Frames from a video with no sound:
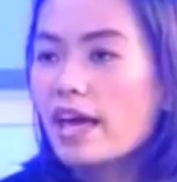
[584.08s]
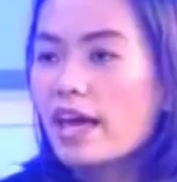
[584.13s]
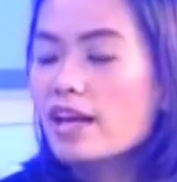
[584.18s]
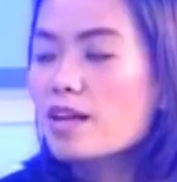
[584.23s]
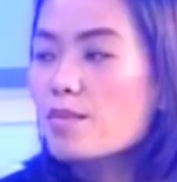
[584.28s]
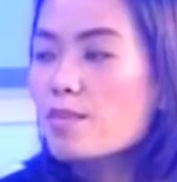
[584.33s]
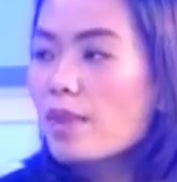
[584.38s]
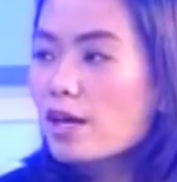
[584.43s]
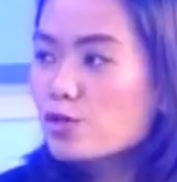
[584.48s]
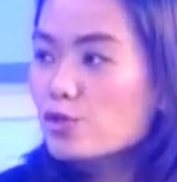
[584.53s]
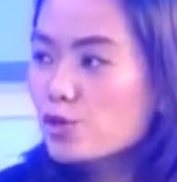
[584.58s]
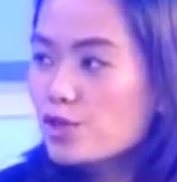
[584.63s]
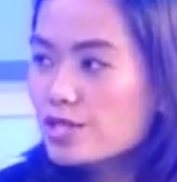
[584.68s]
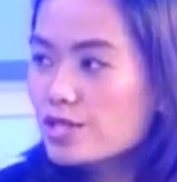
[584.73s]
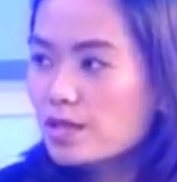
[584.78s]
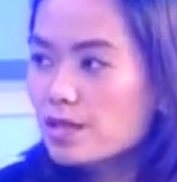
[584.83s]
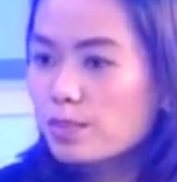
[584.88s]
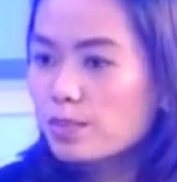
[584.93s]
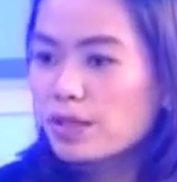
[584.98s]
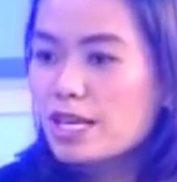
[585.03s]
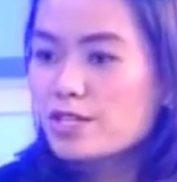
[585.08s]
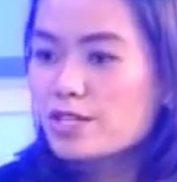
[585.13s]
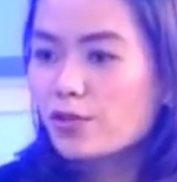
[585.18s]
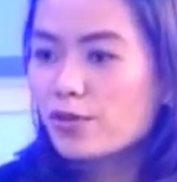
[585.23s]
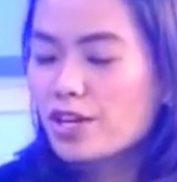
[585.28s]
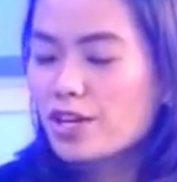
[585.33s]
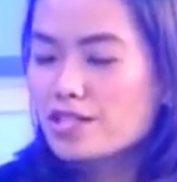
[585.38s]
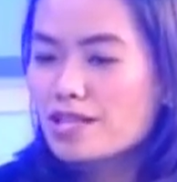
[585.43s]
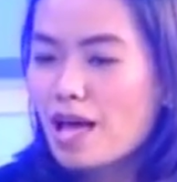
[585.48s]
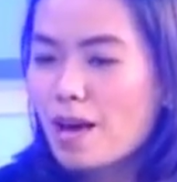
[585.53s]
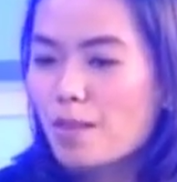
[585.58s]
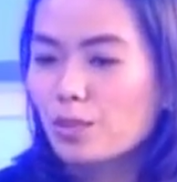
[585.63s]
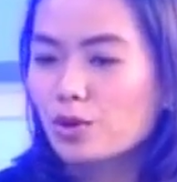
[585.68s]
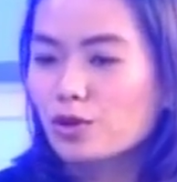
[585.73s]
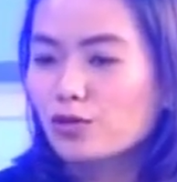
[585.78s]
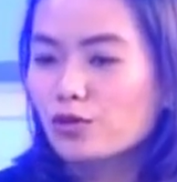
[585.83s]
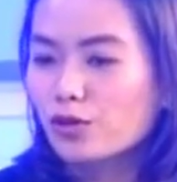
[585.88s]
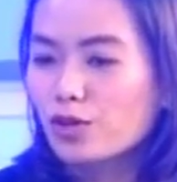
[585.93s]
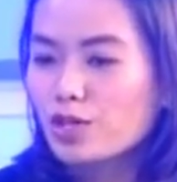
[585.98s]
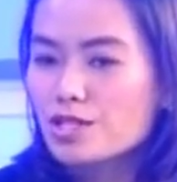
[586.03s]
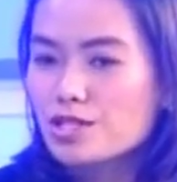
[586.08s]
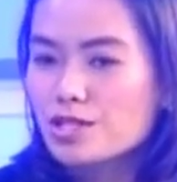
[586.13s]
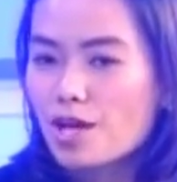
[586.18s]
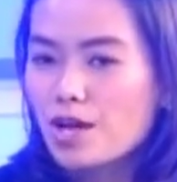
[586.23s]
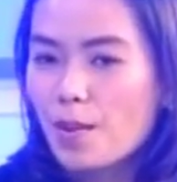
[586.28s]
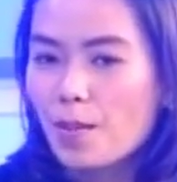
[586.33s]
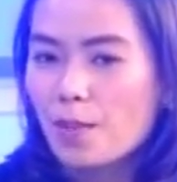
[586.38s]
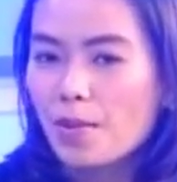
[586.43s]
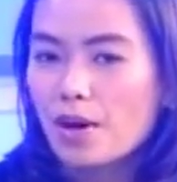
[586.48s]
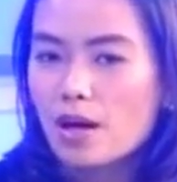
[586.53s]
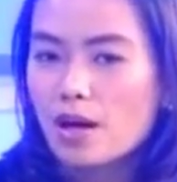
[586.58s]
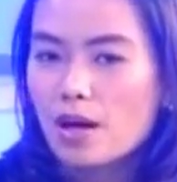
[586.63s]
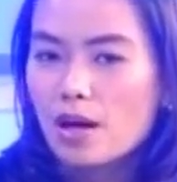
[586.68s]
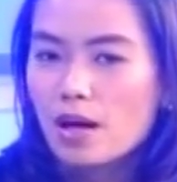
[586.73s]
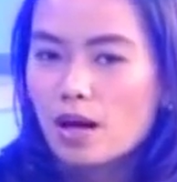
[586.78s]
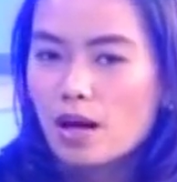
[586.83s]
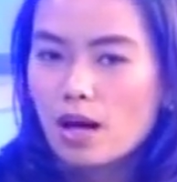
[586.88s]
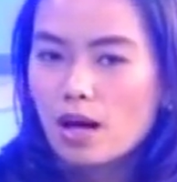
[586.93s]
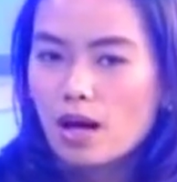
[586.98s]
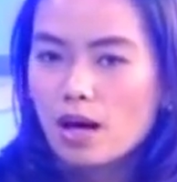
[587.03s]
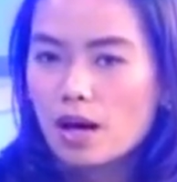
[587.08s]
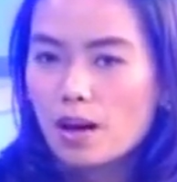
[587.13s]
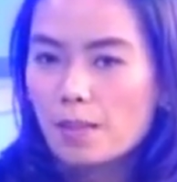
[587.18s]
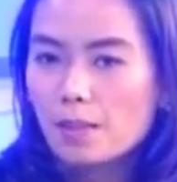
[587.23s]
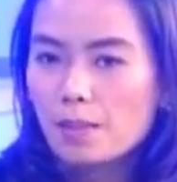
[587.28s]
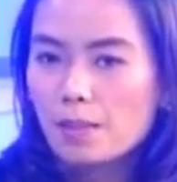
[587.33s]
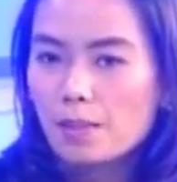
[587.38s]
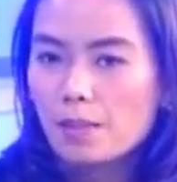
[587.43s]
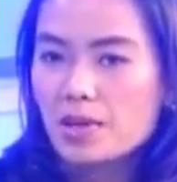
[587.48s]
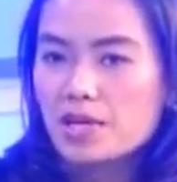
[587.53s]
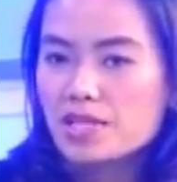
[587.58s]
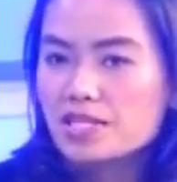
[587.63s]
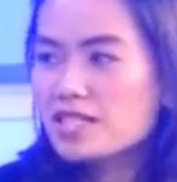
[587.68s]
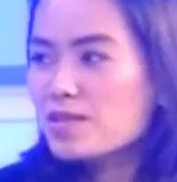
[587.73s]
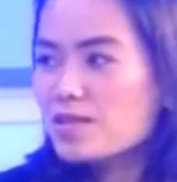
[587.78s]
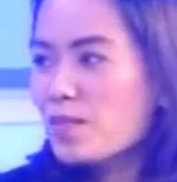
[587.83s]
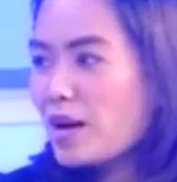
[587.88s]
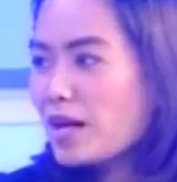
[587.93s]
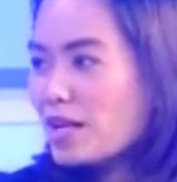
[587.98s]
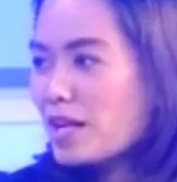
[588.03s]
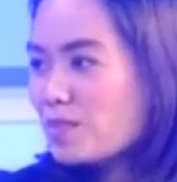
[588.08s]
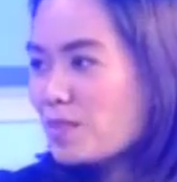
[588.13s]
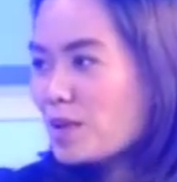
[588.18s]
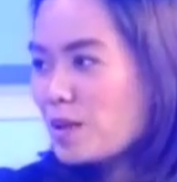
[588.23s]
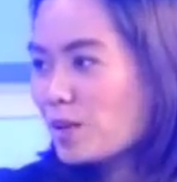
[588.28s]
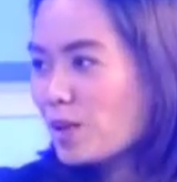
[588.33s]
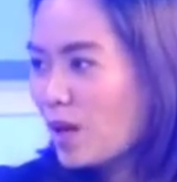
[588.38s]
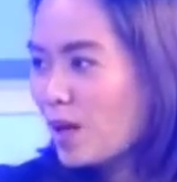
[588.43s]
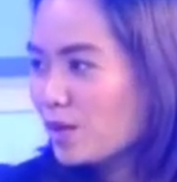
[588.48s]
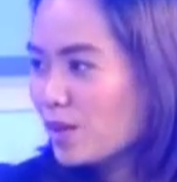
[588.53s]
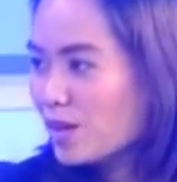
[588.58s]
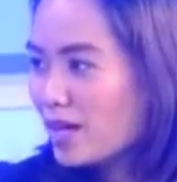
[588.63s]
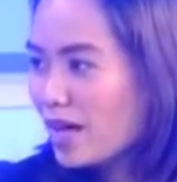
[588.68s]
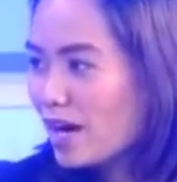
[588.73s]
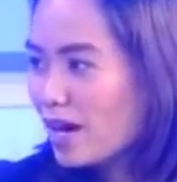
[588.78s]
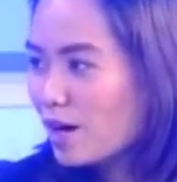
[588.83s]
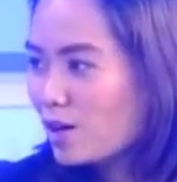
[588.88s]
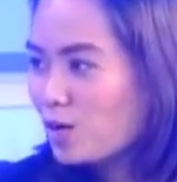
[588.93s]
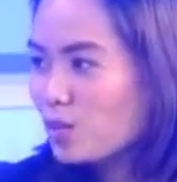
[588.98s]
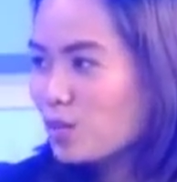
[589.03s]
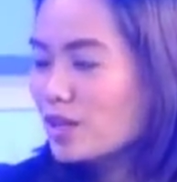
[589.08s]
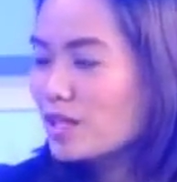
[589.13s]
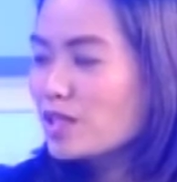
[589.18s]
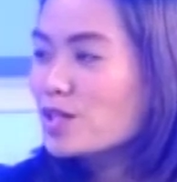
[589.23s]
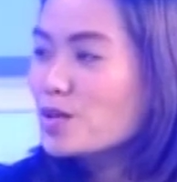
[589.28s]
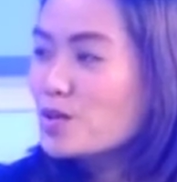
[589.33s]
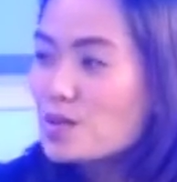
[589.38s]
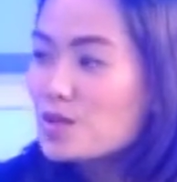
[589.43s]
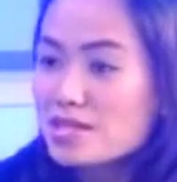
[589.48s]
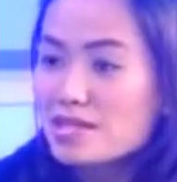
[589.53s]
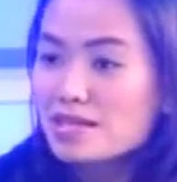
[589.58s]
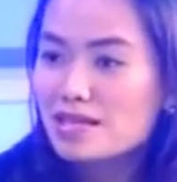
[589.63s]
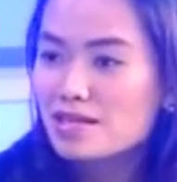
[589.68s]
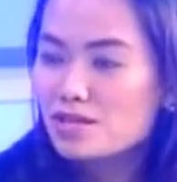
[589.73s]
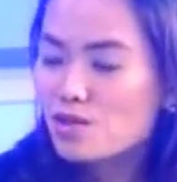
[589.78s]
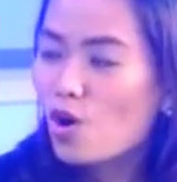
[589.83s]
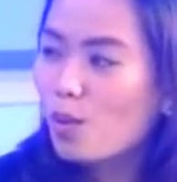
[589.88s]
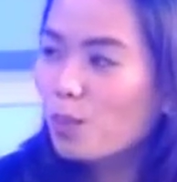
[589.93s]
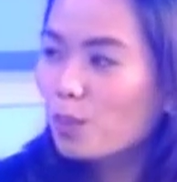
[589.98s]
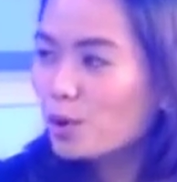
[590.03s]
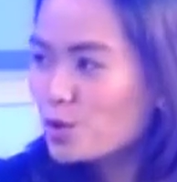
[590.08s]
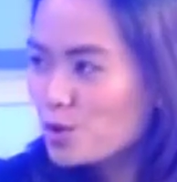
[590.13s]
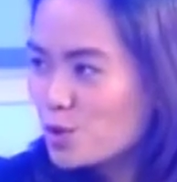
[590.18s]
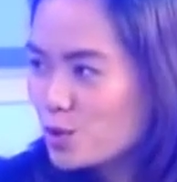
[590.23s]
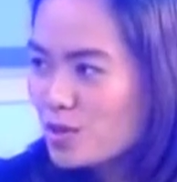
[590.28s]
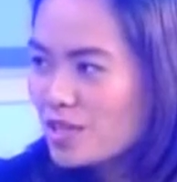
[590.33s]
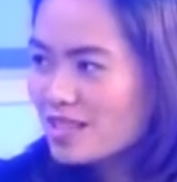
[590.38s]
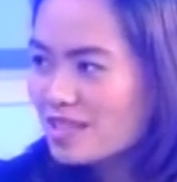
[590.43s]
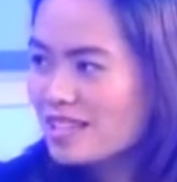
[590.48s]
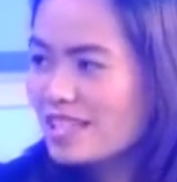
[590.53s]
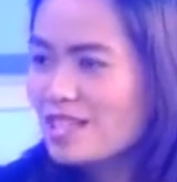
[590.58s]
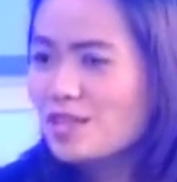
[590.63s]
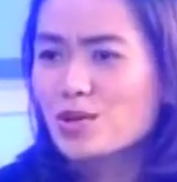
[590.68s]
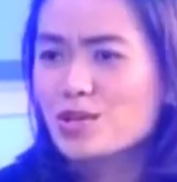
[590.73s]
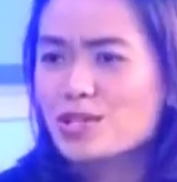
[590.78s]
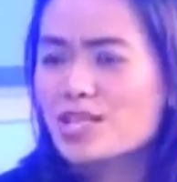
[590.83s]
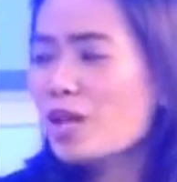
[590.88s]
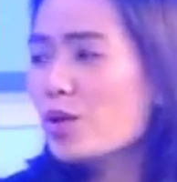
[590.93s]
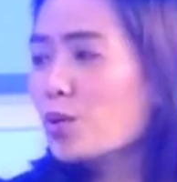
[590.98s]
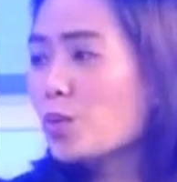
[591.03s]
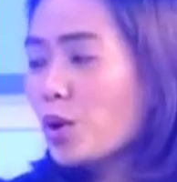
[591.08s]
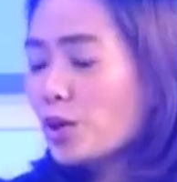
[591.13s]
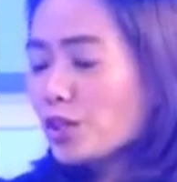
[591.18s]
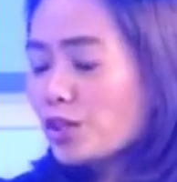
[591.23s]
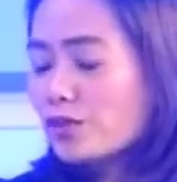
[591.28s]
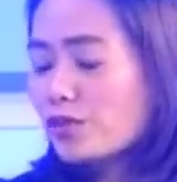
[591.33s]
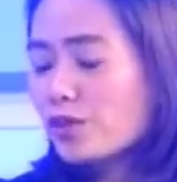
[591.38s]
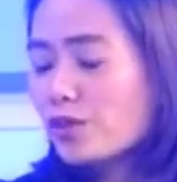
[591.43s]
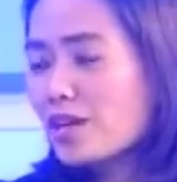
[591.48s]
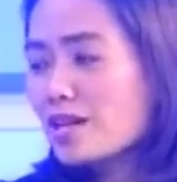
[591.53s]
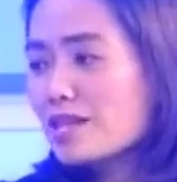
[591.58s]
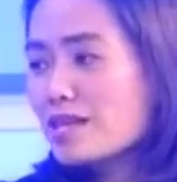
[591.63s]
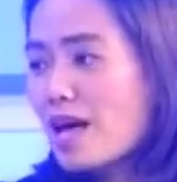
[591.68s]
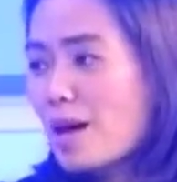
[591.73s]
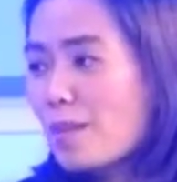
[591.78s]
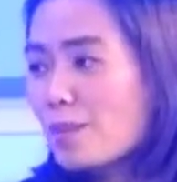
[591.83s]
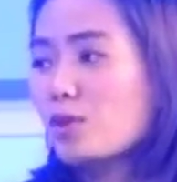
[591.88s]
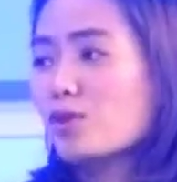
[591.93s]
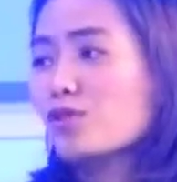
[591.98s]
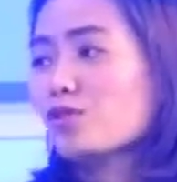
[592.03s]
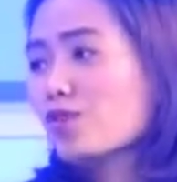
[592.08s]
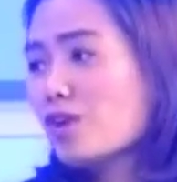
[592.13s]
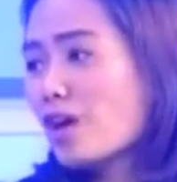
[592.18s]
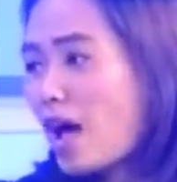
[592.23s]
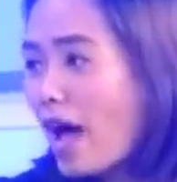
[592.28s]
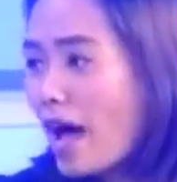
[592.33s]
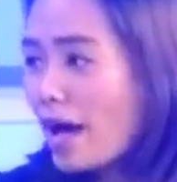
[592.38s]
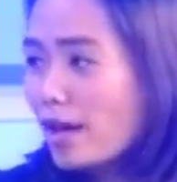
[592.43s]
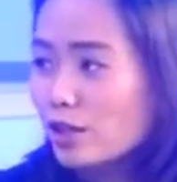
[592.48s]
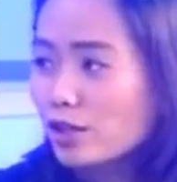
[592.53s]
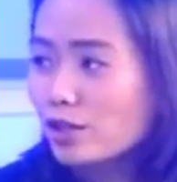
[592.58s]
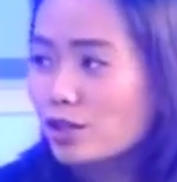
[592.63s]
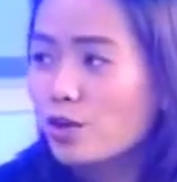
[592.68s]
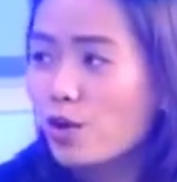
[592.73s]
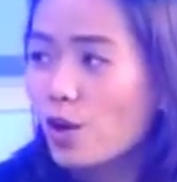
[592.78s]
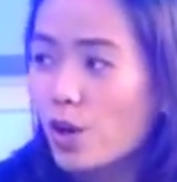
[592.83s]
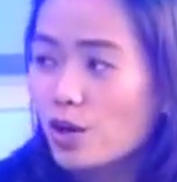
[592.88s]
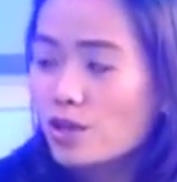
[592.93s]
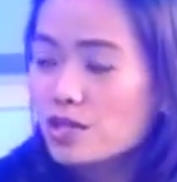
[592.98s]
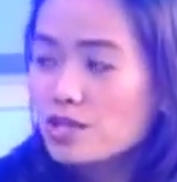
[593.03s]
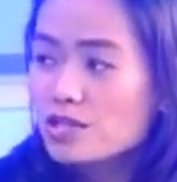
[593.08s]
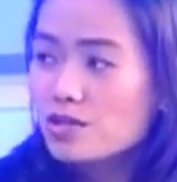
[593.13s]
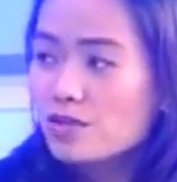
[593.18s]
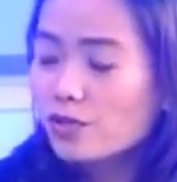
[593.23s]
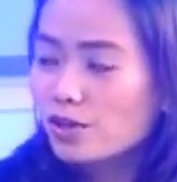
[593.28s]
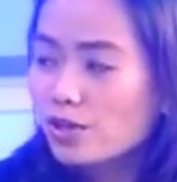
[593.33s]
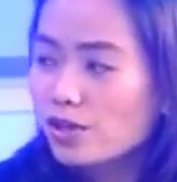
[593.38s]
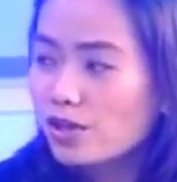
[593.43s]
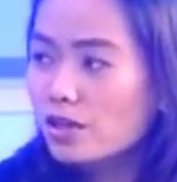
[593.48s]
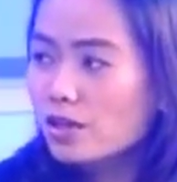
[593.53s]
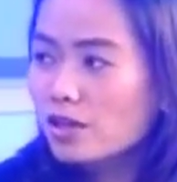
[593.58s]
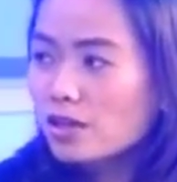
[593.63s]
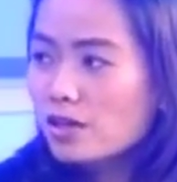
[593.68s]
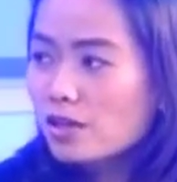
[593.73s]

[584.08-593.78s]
any measures in place, for example, for some business-minded people out there who will use this opportunity to sell water, for example, for a higher cost for